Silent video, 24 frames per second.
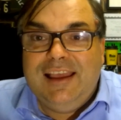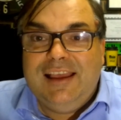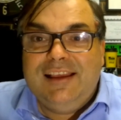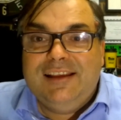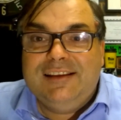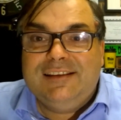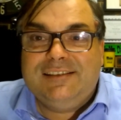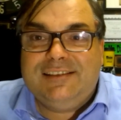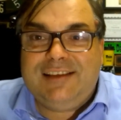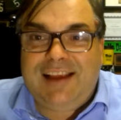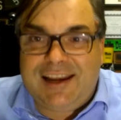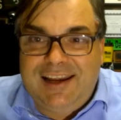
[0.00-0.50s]

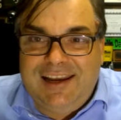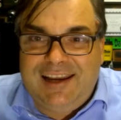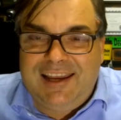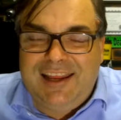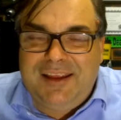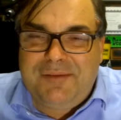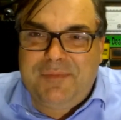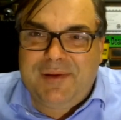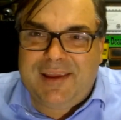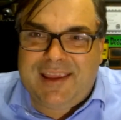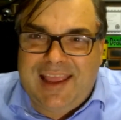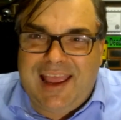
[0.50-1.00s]
Suddenly
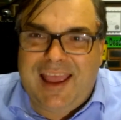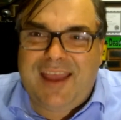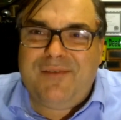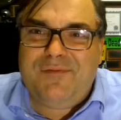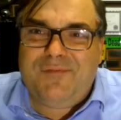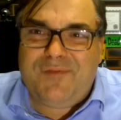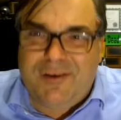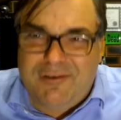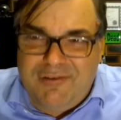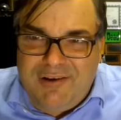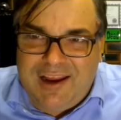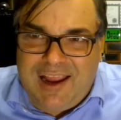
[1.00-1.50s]
it became
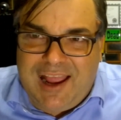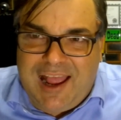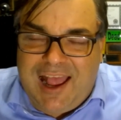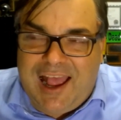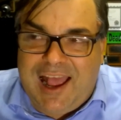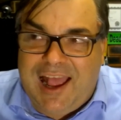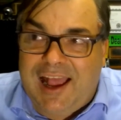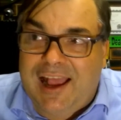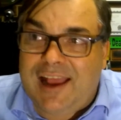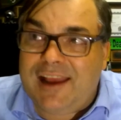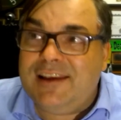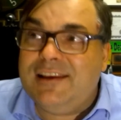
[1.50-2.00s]
very
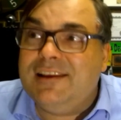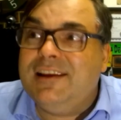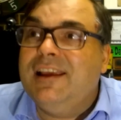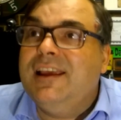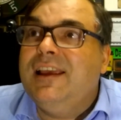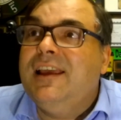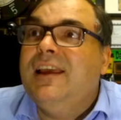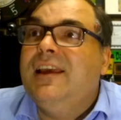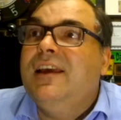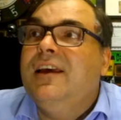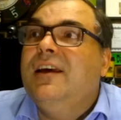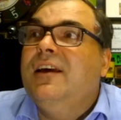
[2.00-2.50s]
hard.
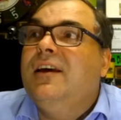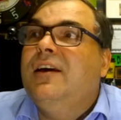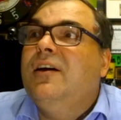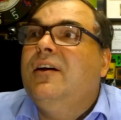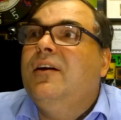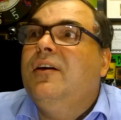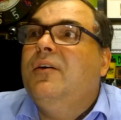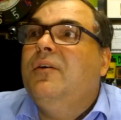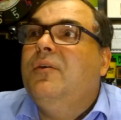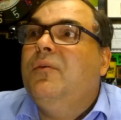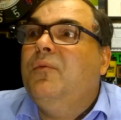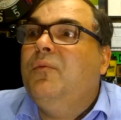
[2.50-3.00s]

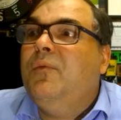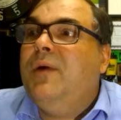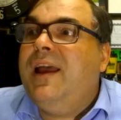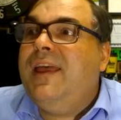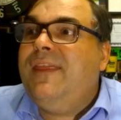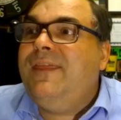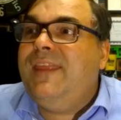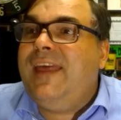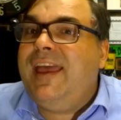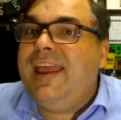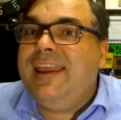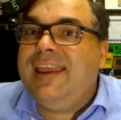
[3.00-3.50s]

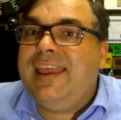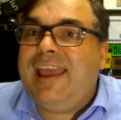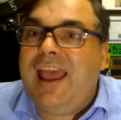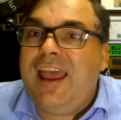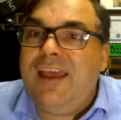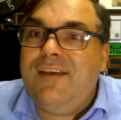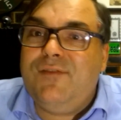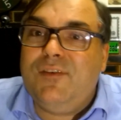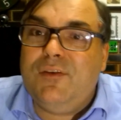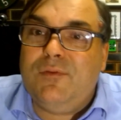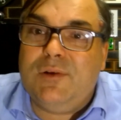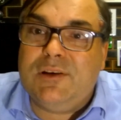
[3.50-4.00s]
When they
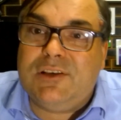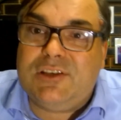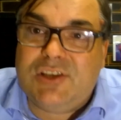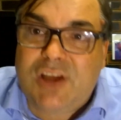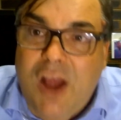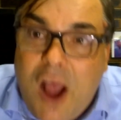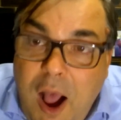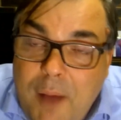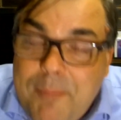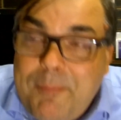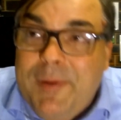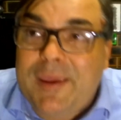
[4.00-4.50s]
gave you a
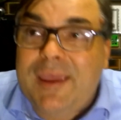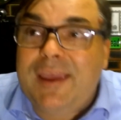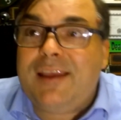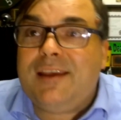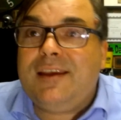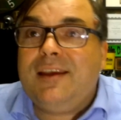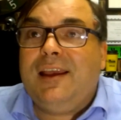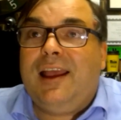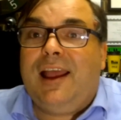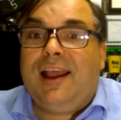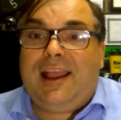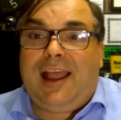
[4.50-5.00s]
topic,
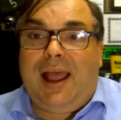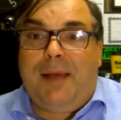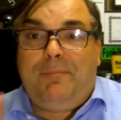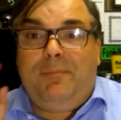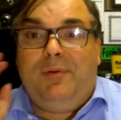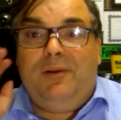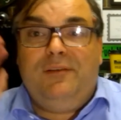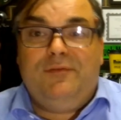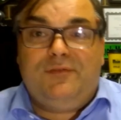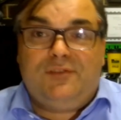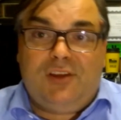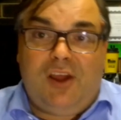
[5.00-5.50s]
a
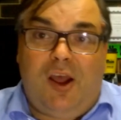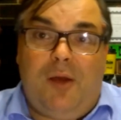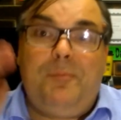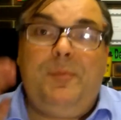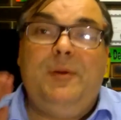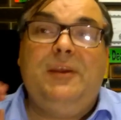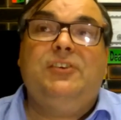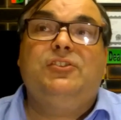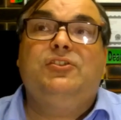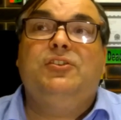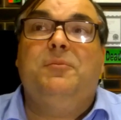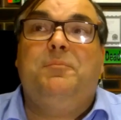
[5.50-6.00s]
couple of
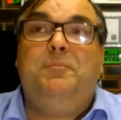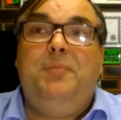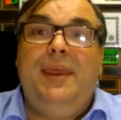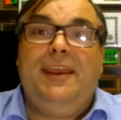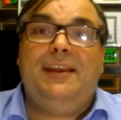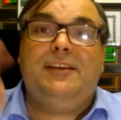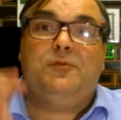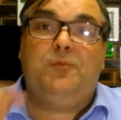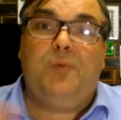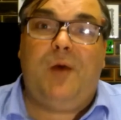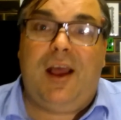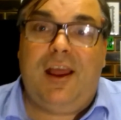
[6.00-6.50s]
topics, you
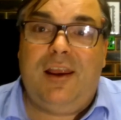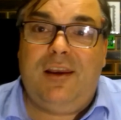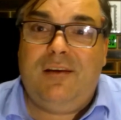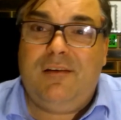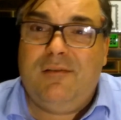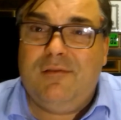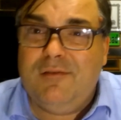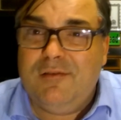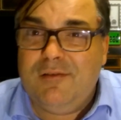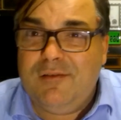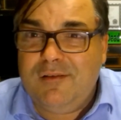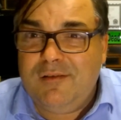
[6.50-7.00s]
picked one,
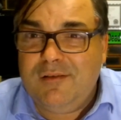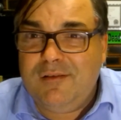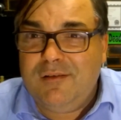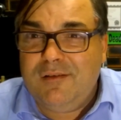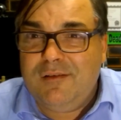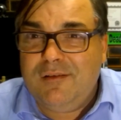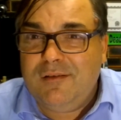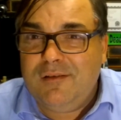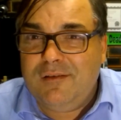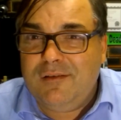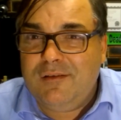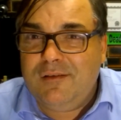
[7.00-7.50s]

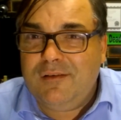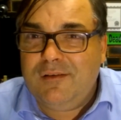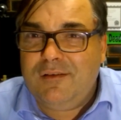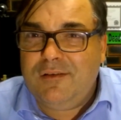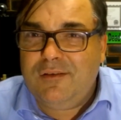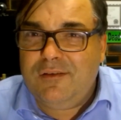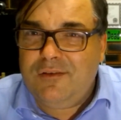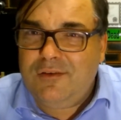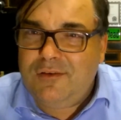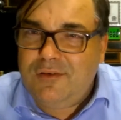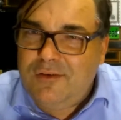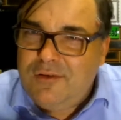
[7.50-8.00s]

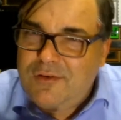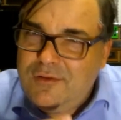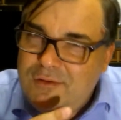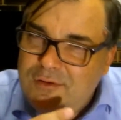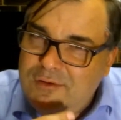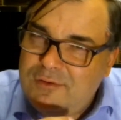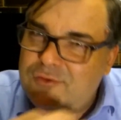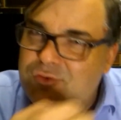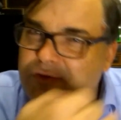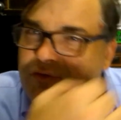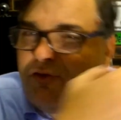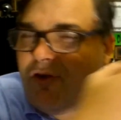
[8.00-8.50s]
you
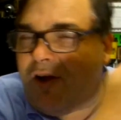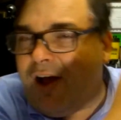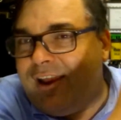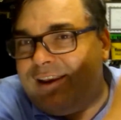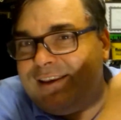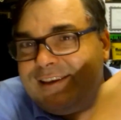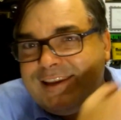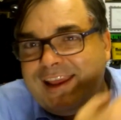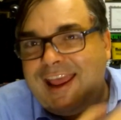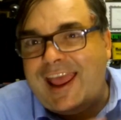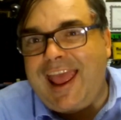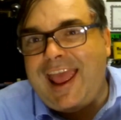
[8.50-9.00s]

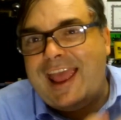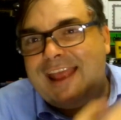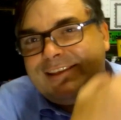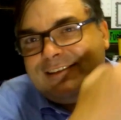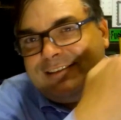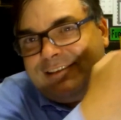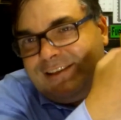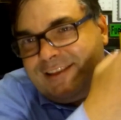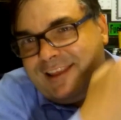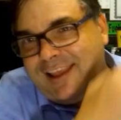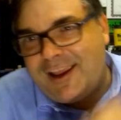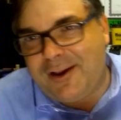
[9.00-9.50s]
tried to
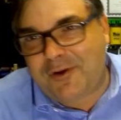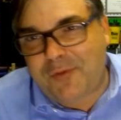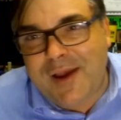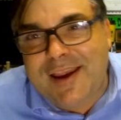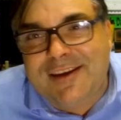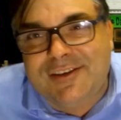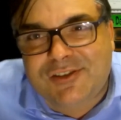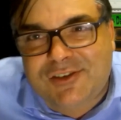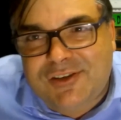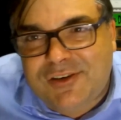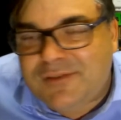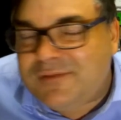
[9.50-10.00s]
answer their
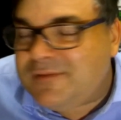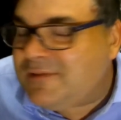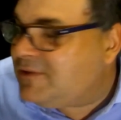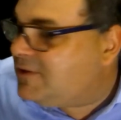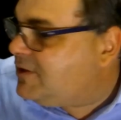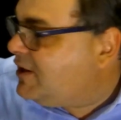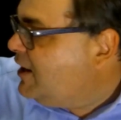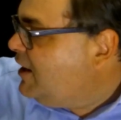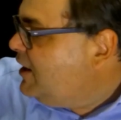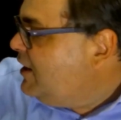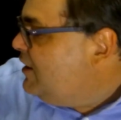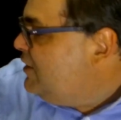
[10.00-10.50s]
questions.
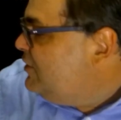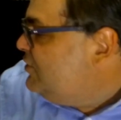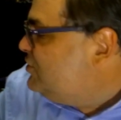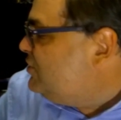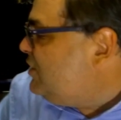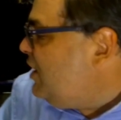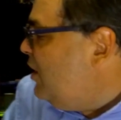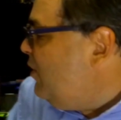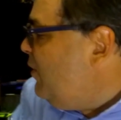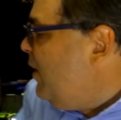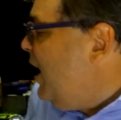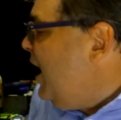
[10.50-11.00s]

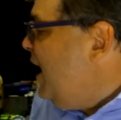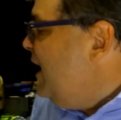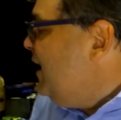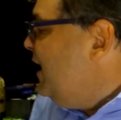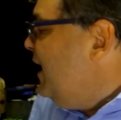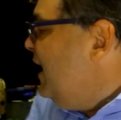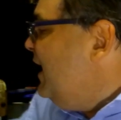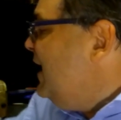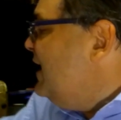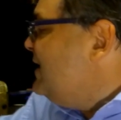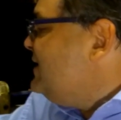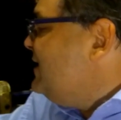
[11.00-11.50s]
So I
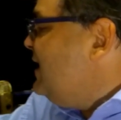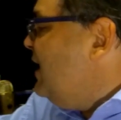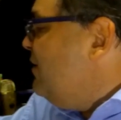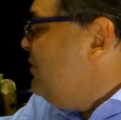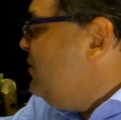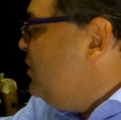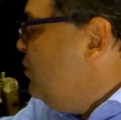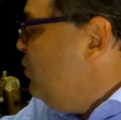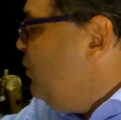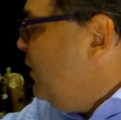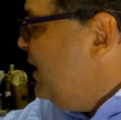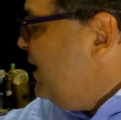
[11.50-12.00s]
gotta tell
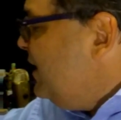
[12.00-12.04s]
you, one